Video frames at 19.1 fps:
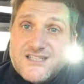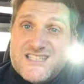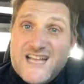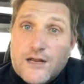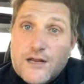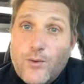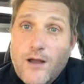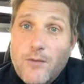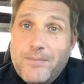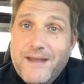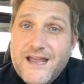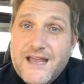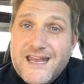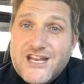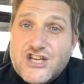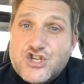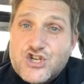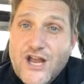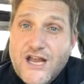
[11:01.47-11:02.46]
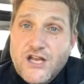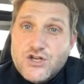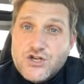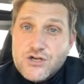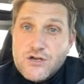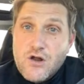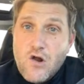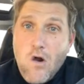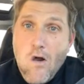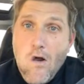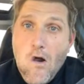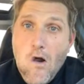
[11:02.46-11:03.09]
and they got a second-round pick in exchange?